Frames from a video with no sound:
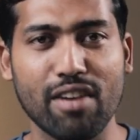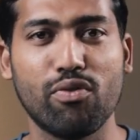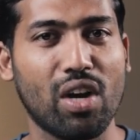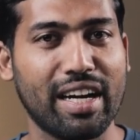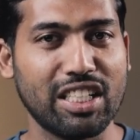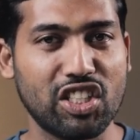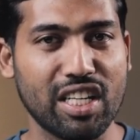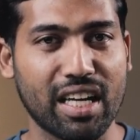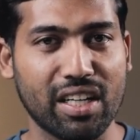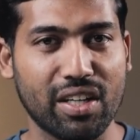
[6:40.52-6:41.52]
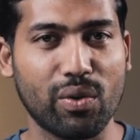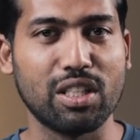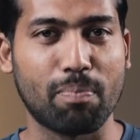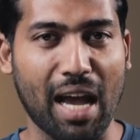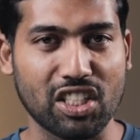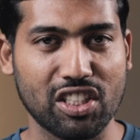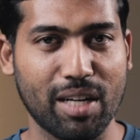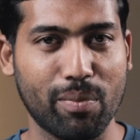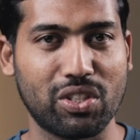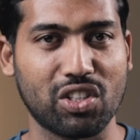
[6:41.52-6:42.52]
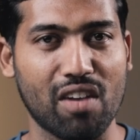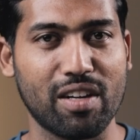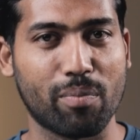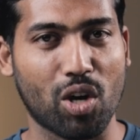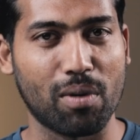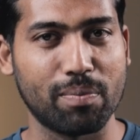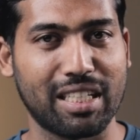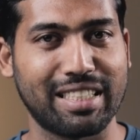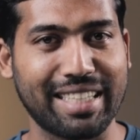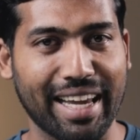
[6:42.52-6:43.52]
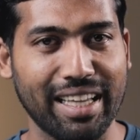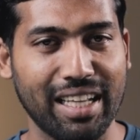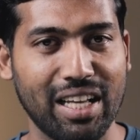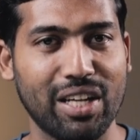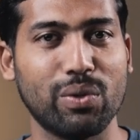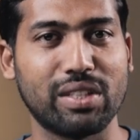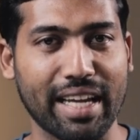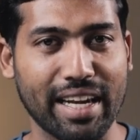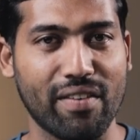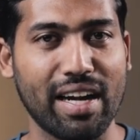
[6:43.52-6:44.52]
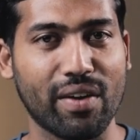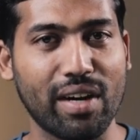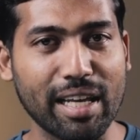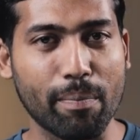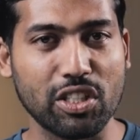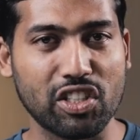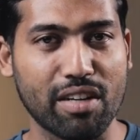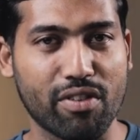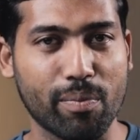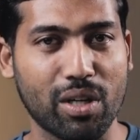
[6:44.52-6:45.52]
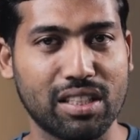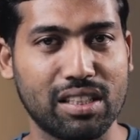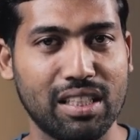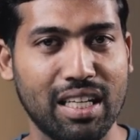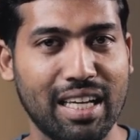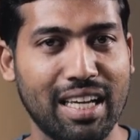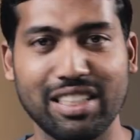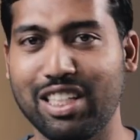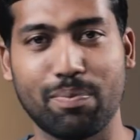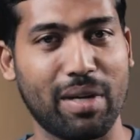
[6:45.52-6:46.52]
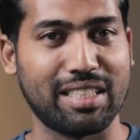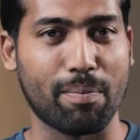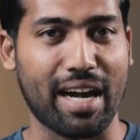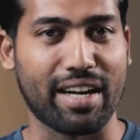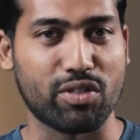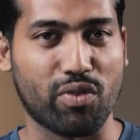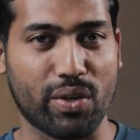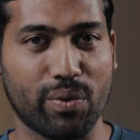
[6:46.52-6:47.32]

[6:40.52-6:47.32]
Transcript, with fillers: If you are an engineer who is passionate about solving problems at scale using innovative and deep engineering frameworks, Juspay is a paradise for